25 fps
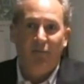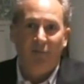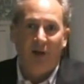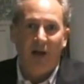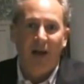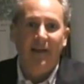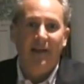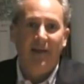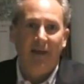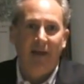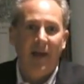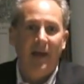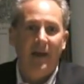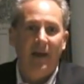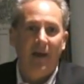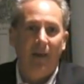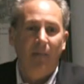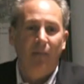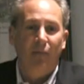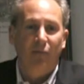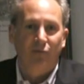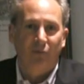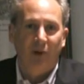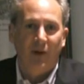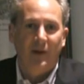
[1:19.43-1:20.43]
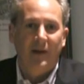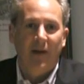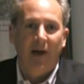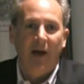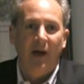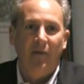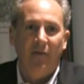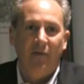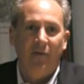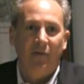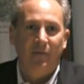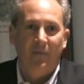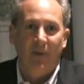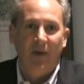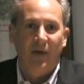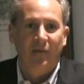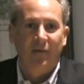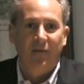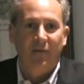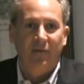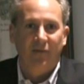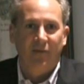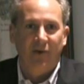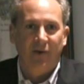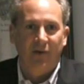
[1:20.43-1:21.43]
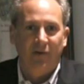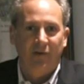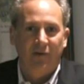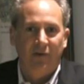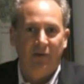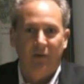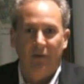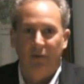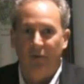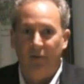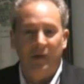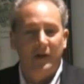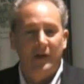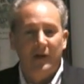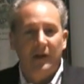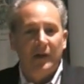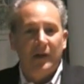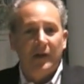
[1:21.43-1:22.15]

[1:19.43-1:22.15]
If I can't help straighten out this mess in 6 years,